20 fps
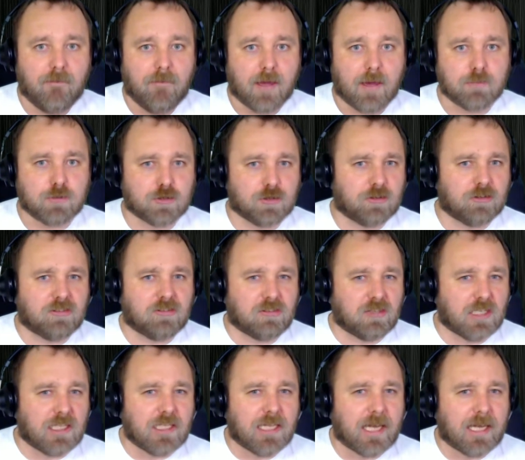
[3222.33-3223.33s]
I'm sure
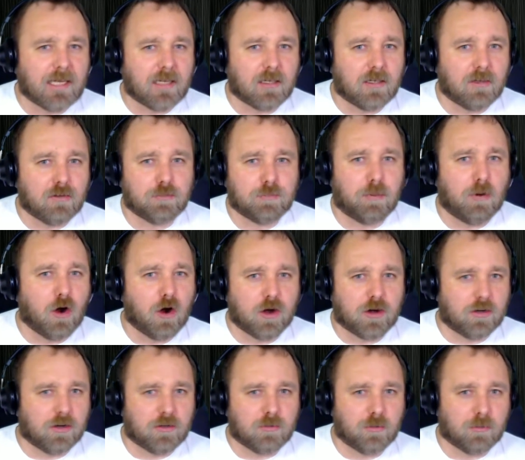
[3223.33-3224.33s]
Seagate is
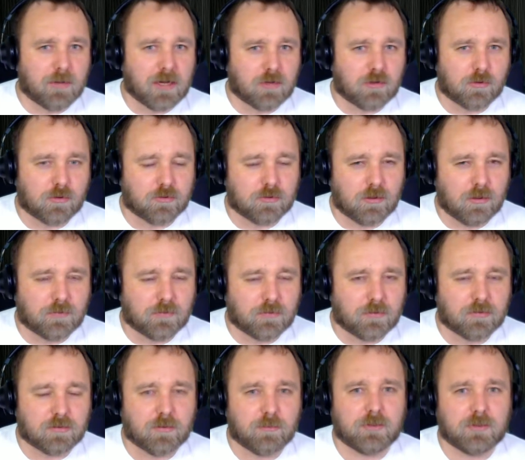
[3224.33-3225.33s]
partnered with Microsoft or
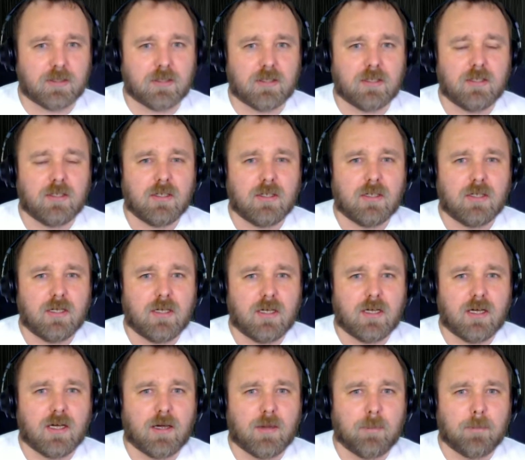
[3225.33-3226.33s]
something.
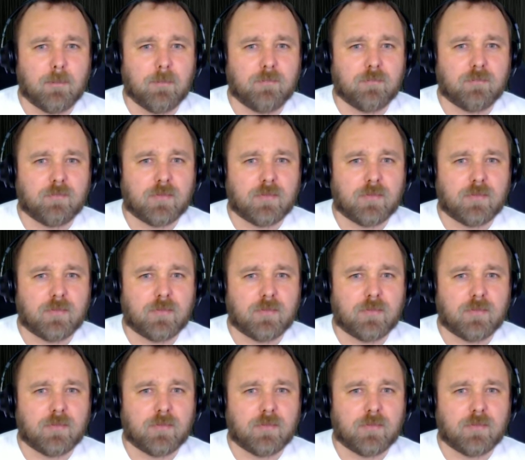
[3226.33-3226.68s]
And